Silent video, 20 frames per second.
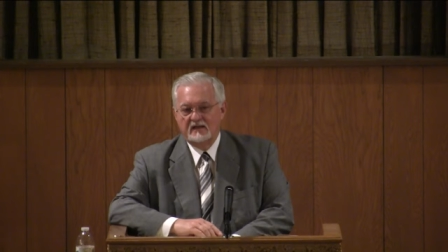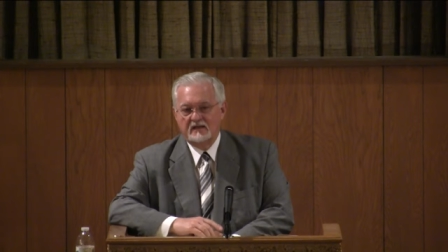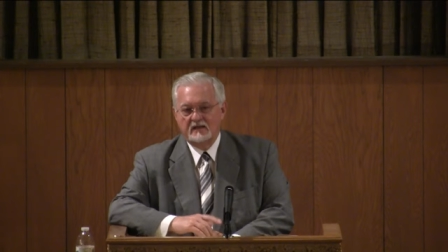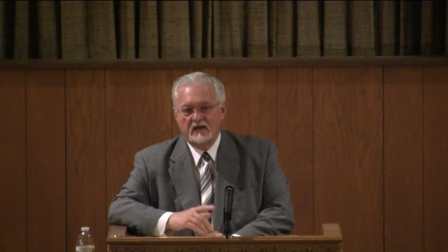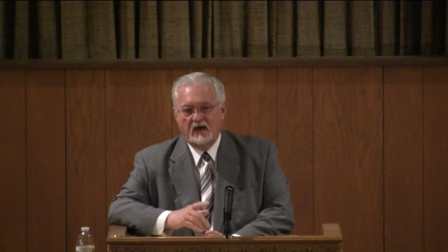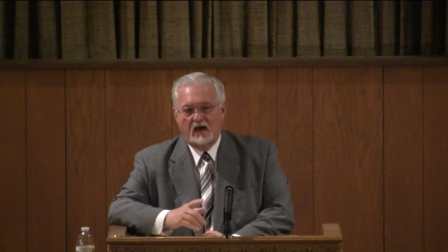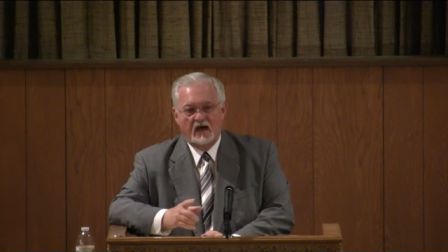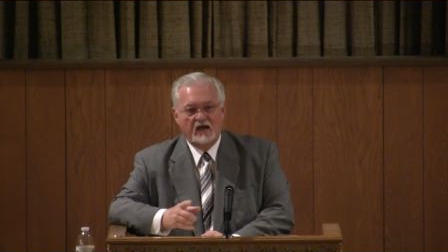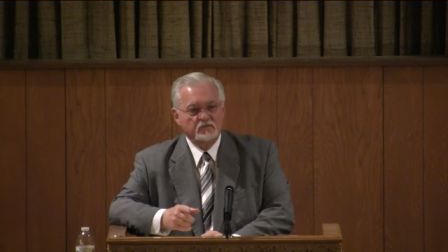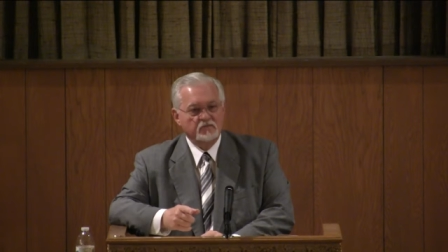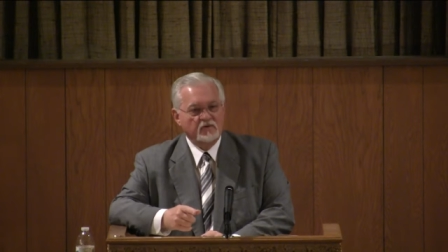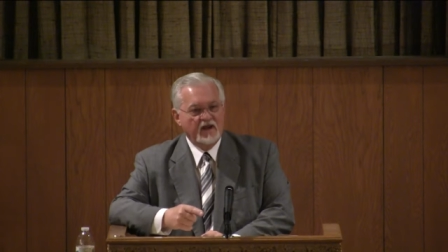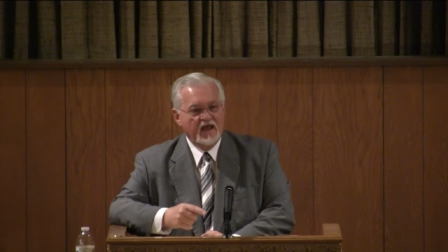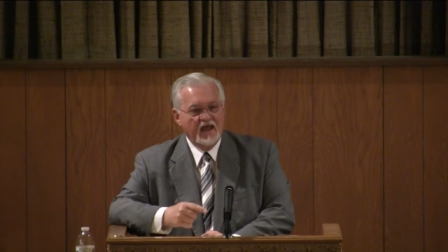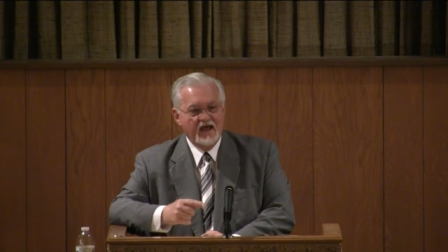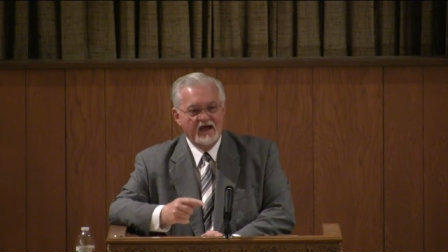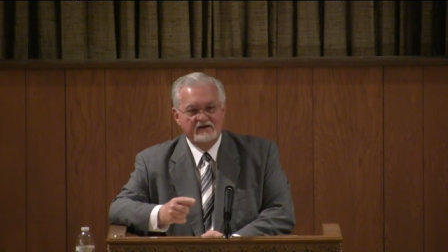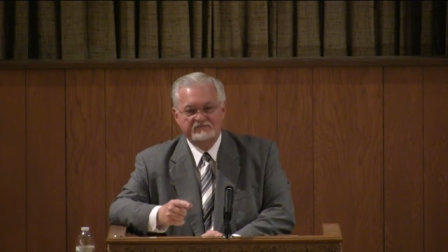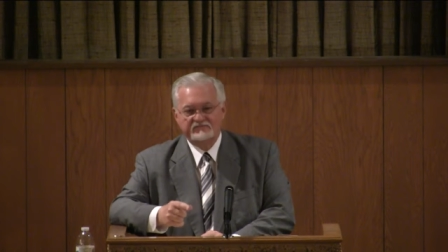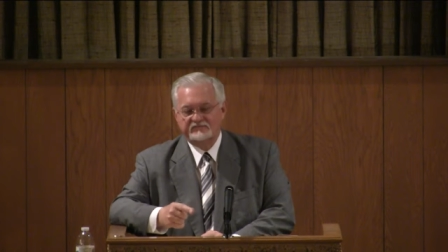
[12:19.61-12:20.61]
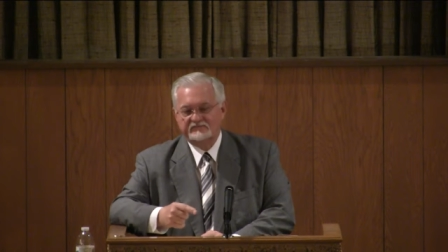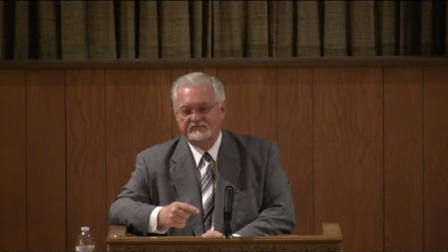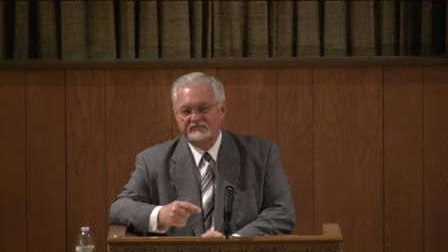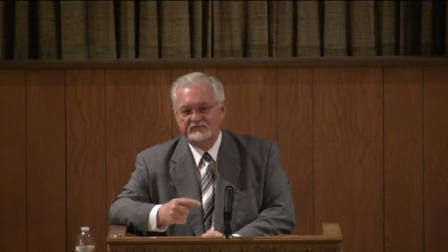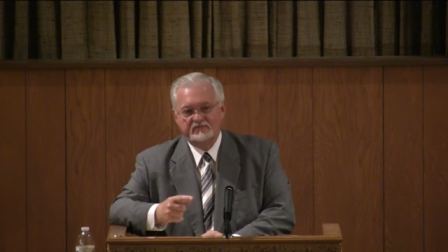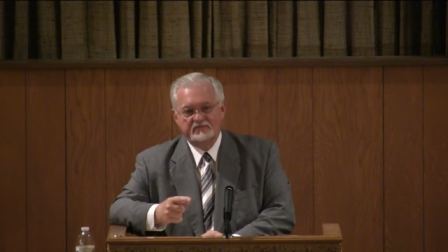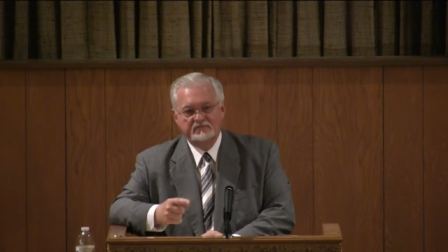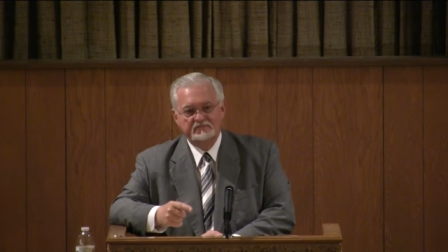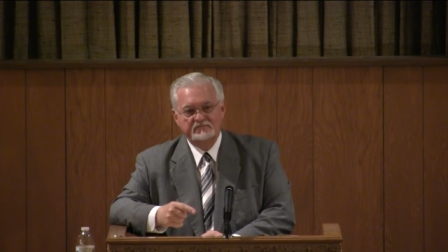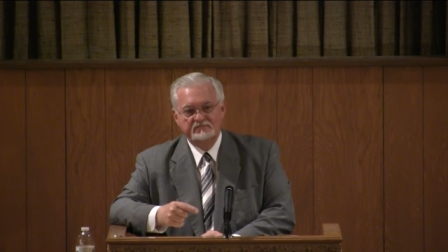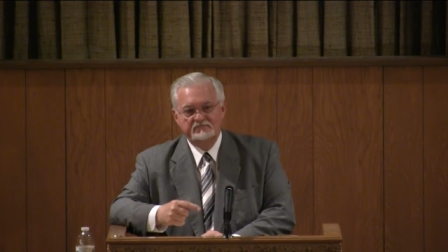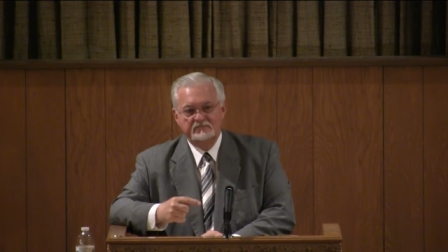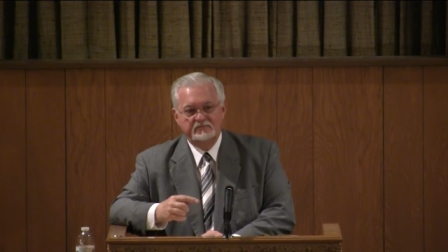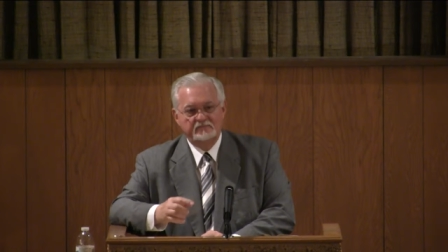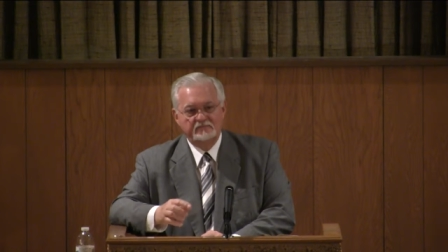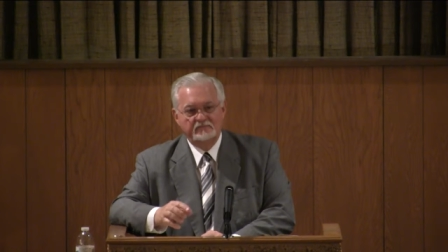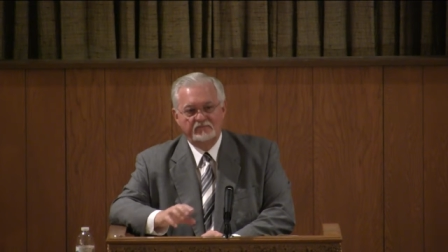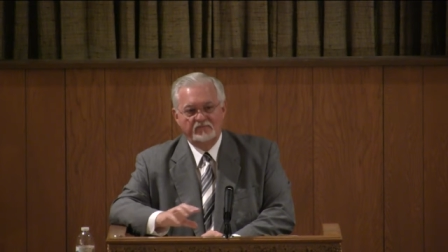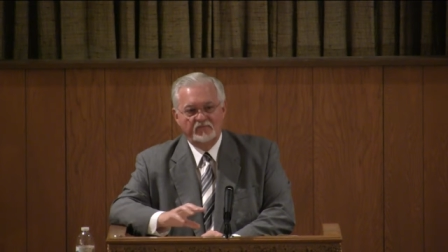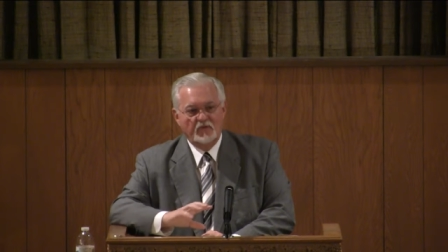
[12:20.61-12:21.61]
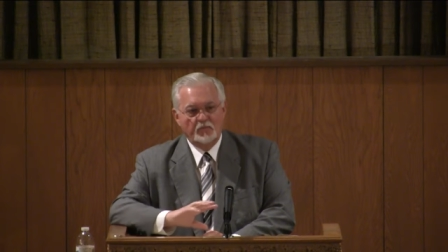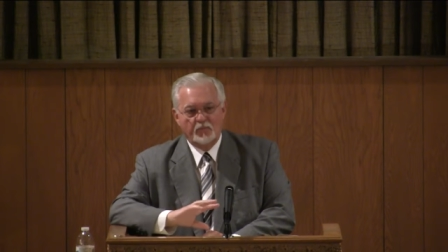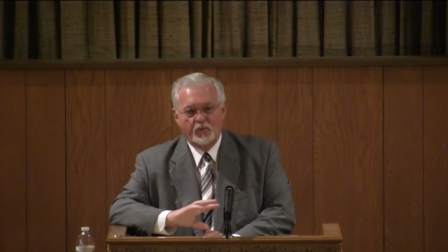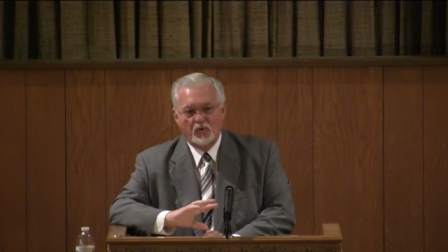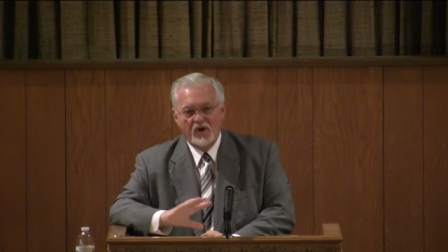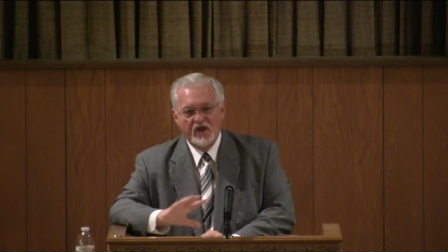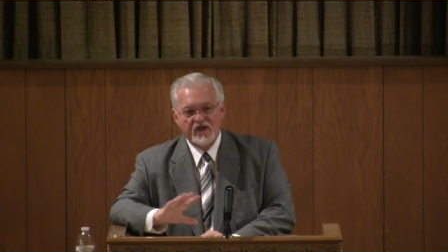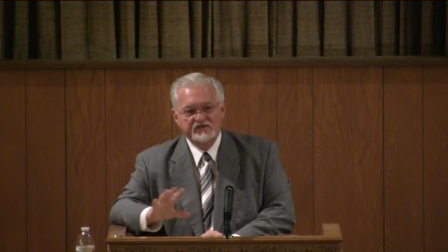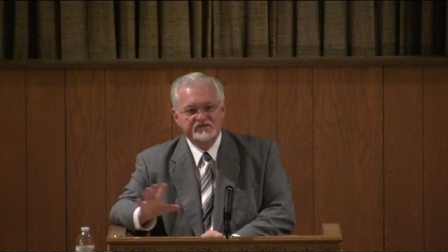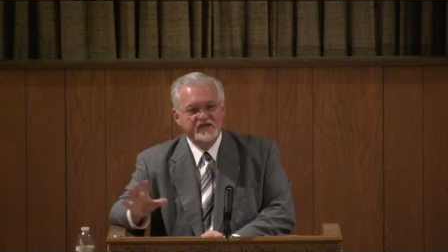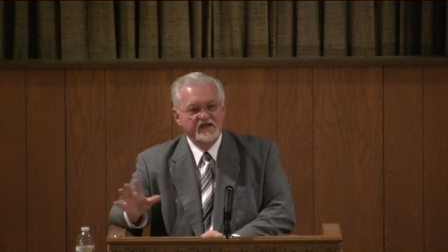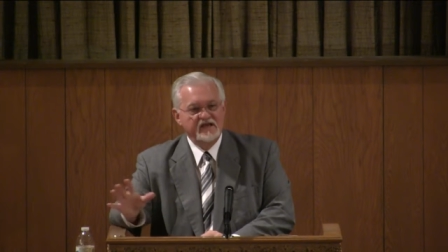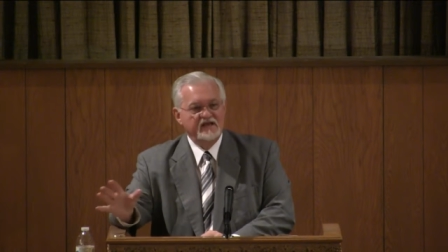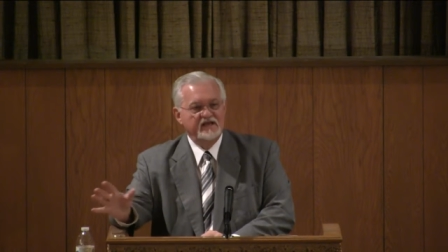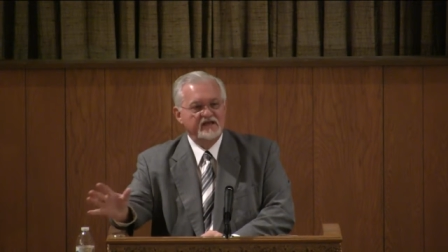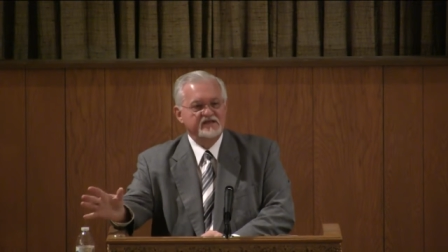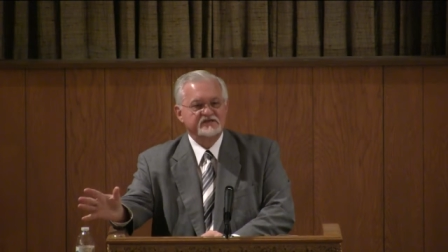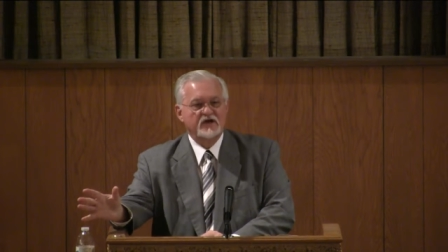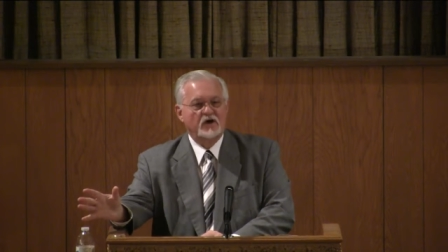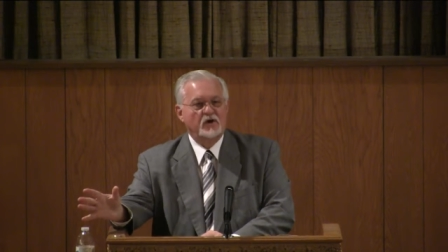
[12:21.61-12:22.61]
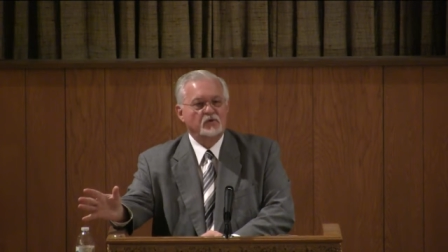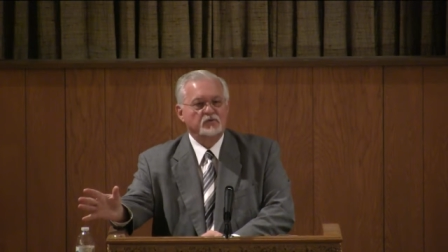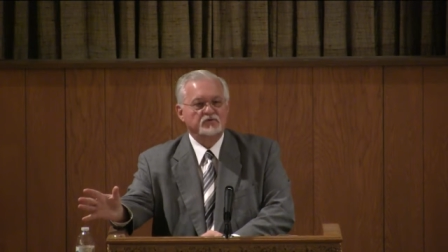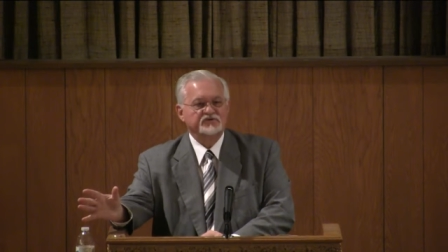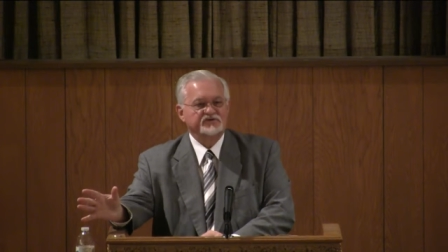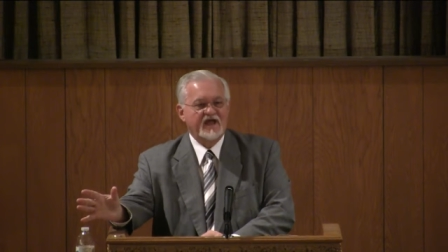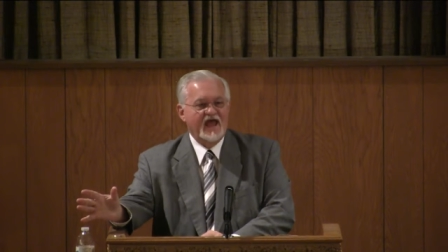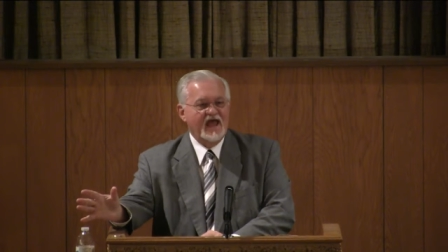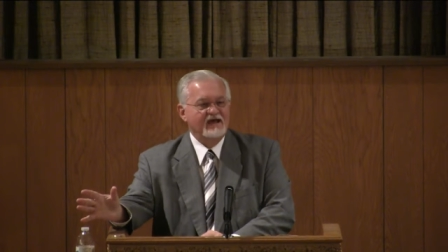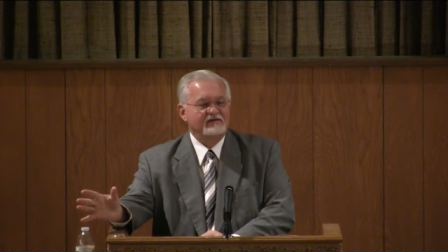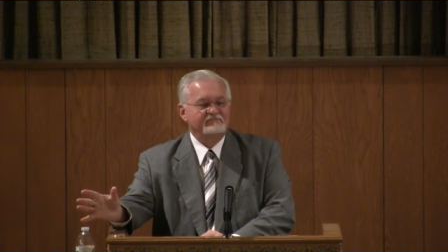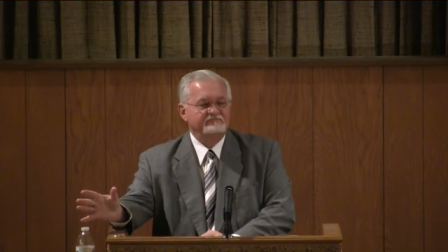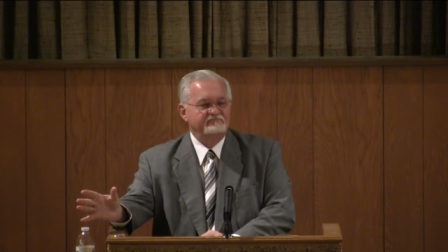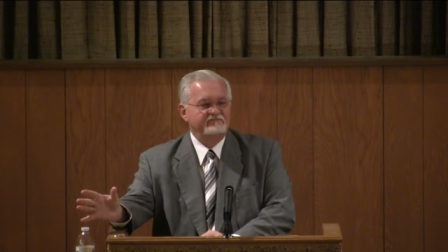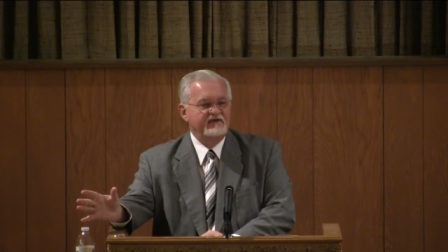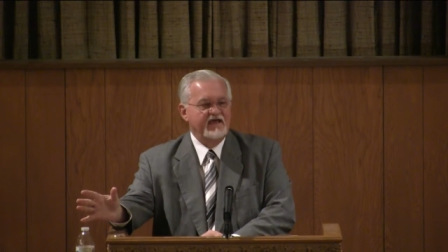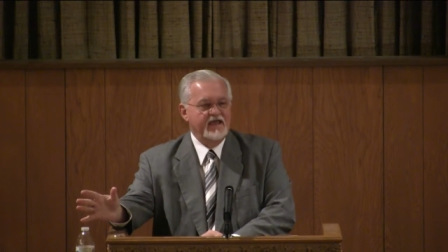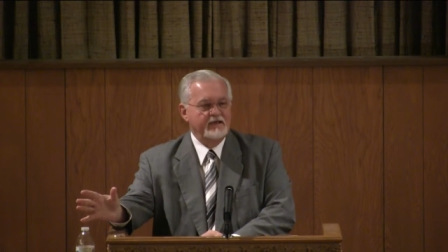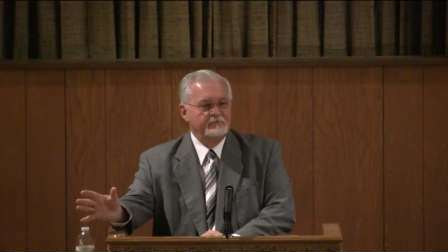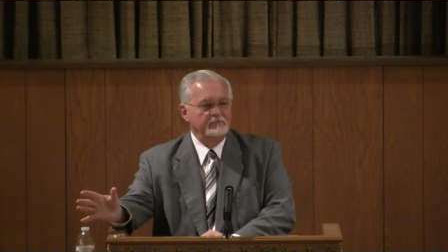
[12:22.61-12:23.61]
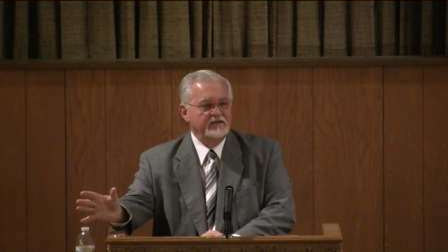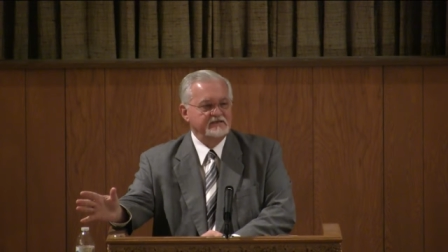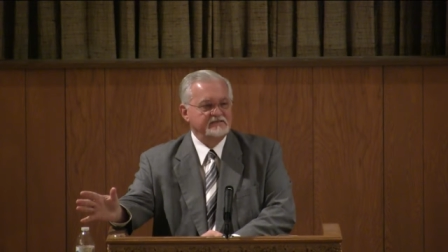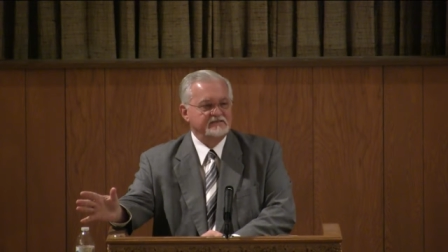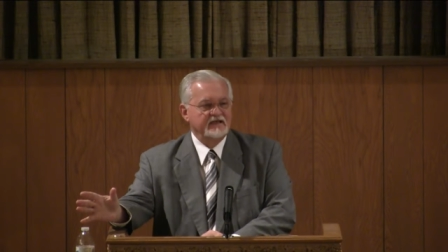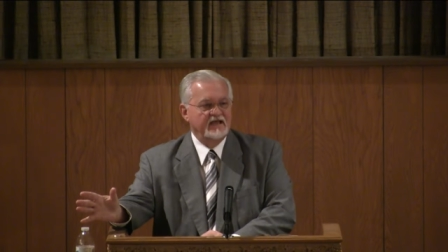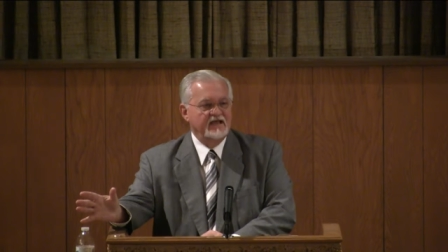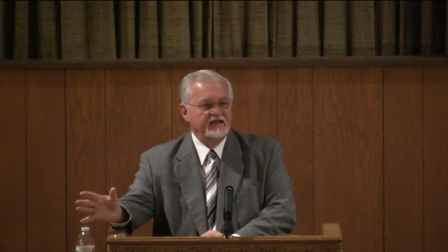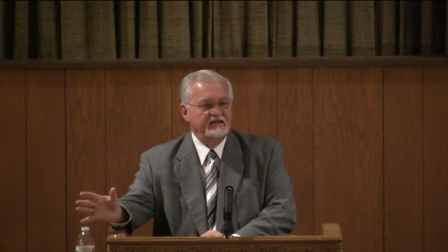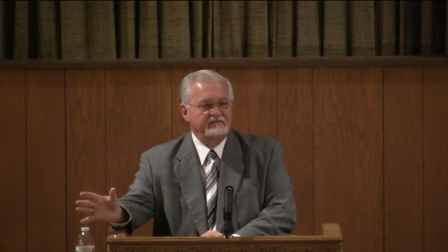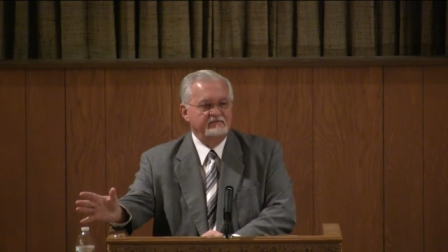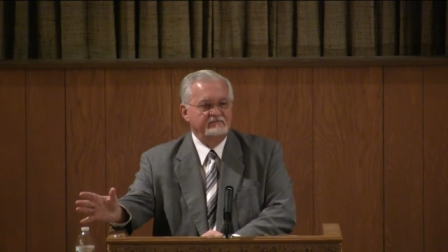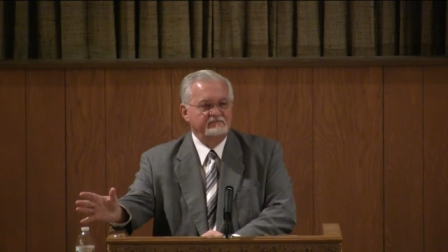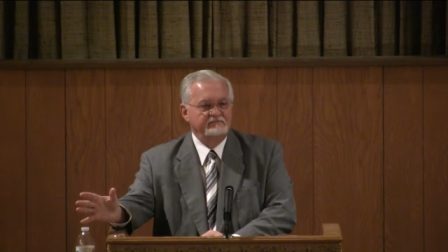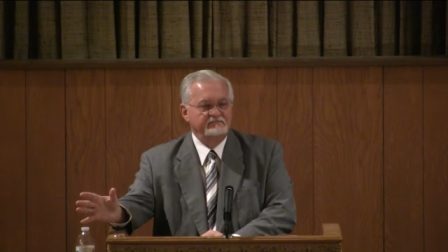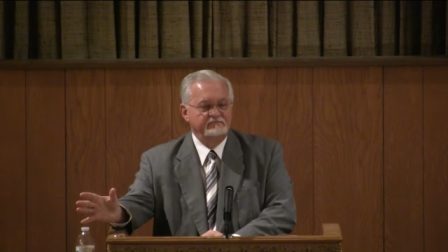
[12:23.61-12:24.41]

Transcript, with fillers: God would have the president and his whole staff and family saved